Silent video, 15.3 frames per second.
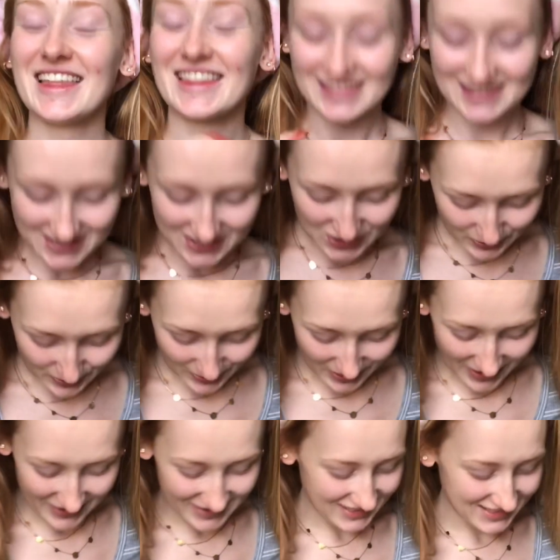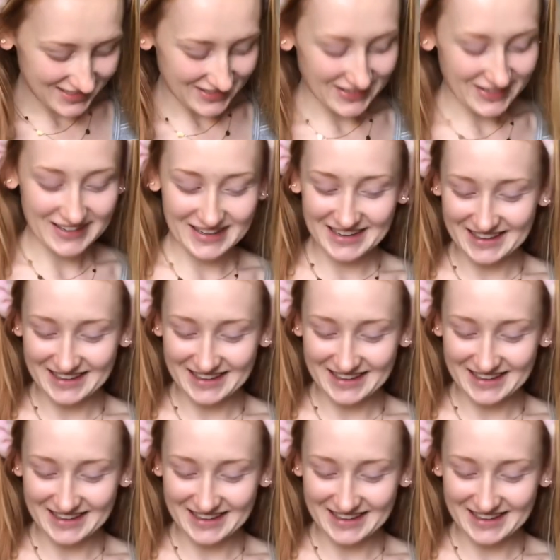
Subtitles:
These two products are